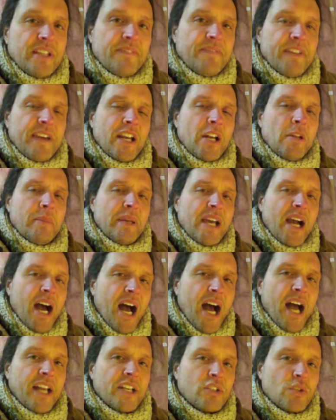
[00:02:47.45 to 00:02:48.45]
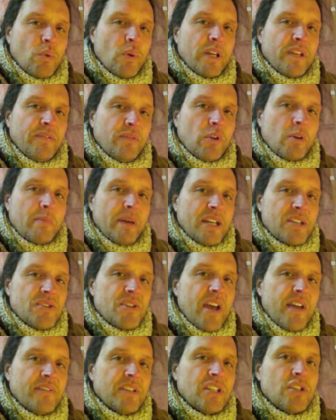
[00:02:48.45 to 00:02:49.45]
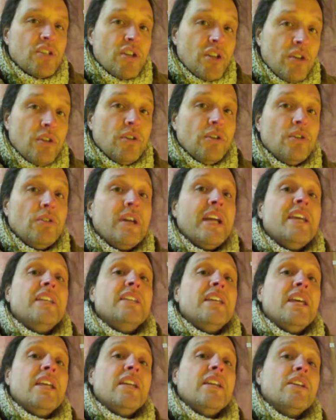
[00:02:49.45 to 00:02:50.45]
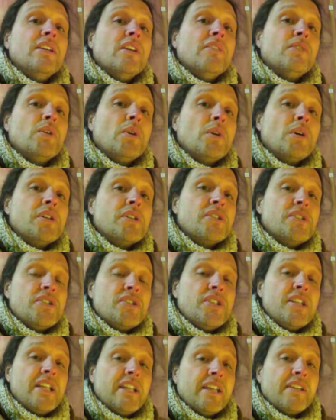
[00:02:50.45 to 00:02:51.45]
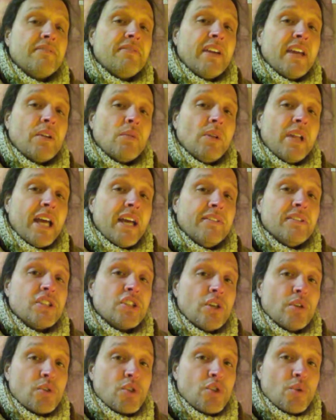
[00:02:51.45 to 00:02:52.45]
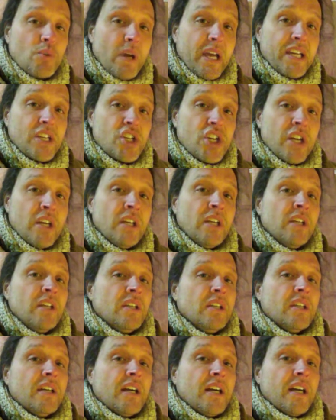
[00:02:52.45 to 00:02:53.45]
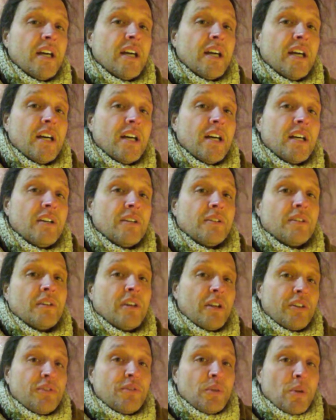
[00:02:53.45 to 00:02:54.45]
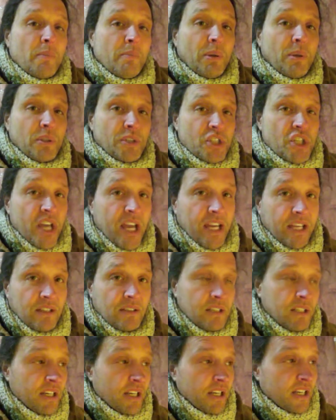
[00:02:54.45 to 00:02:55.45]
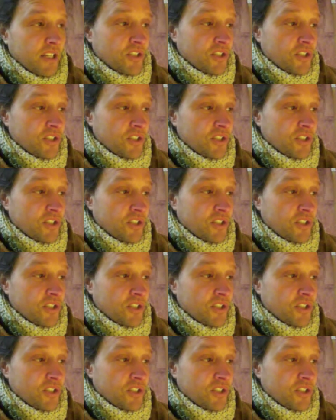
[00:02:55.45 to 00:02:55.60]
fan will be hot 24/7 too, and then of course the ceiling fan will have its own switch through a pull chain to